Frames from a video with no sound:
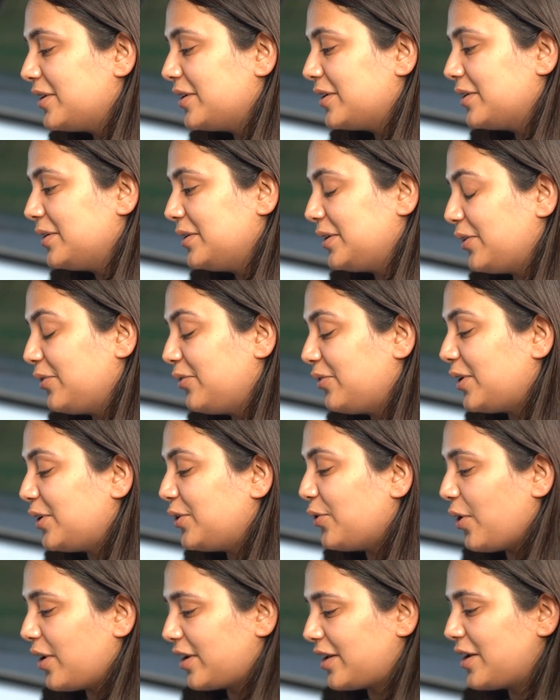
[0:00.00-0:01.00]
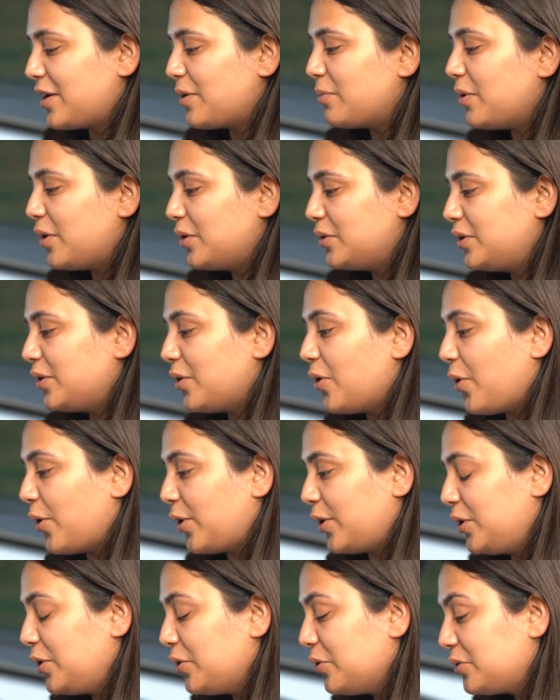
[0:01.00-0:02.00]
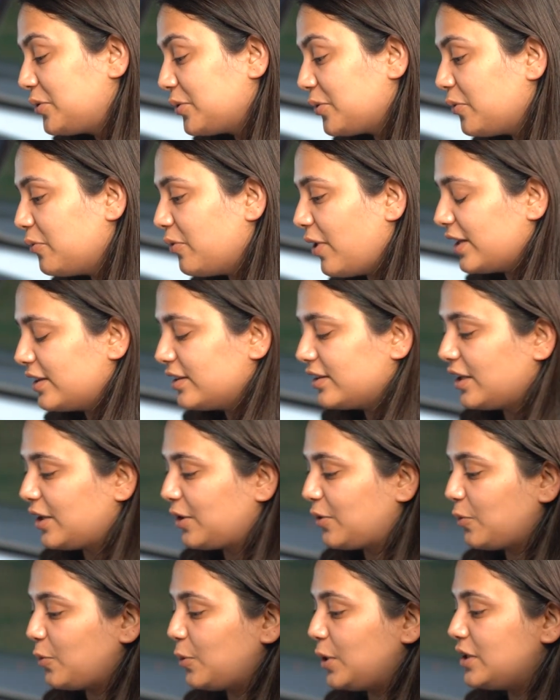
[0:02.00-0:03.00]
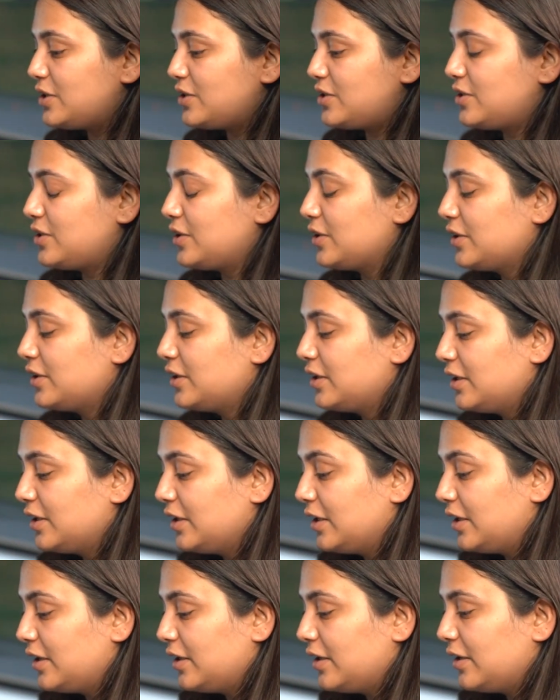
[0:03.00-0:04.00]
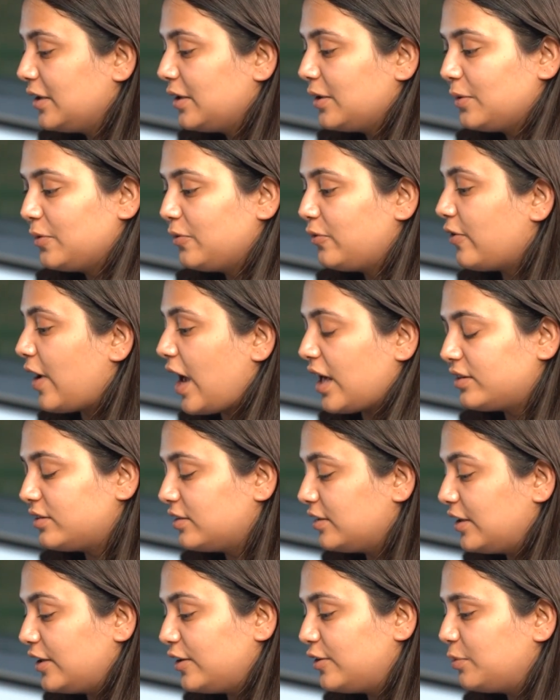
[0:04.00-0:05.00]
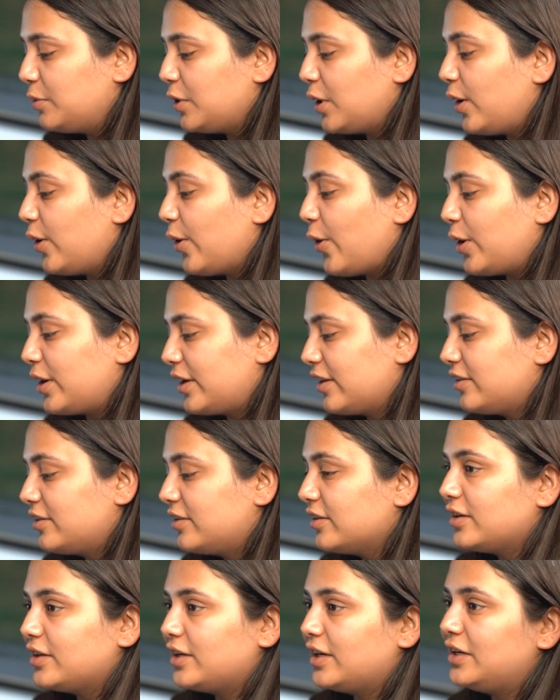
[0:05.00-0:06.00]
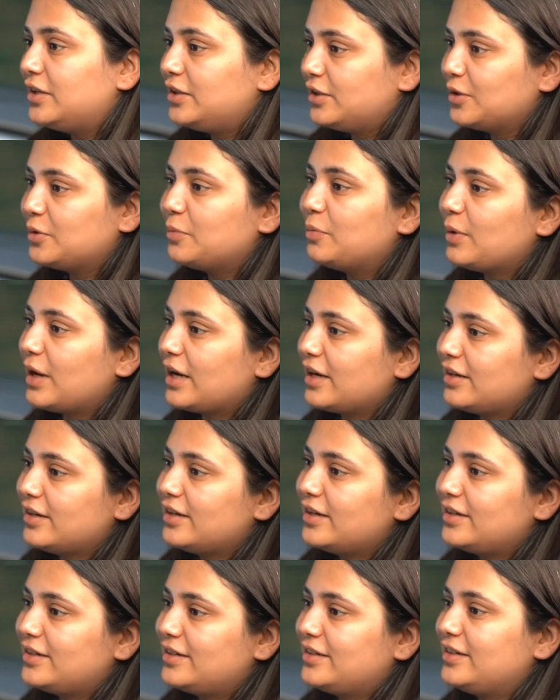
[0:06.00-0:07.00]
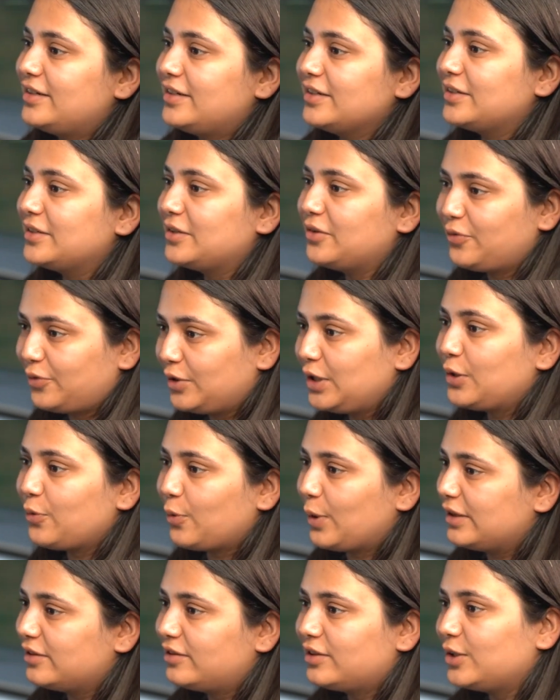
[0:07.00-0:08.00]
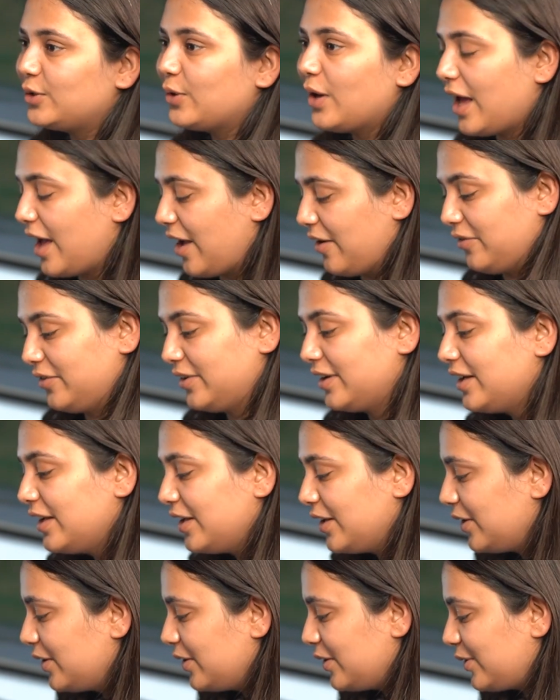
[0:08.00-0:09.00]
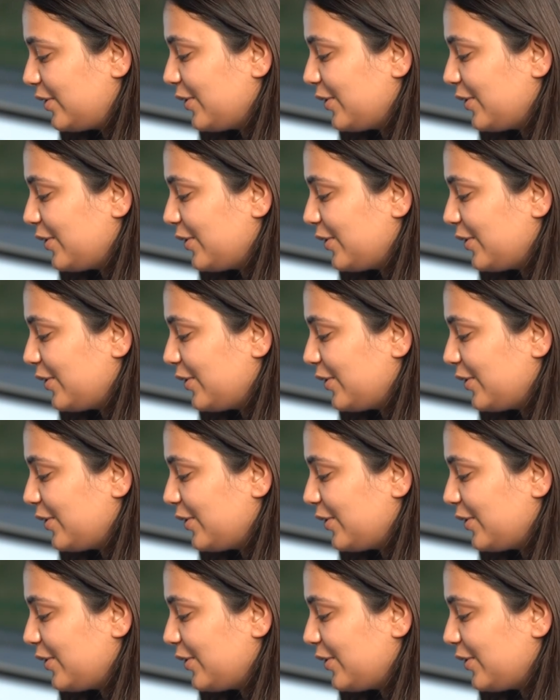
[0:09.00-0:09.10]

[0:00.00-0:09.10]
uh, if you're talking about audio, so one thing which fascinates me a lot is the interpilot frequency you have. Okay.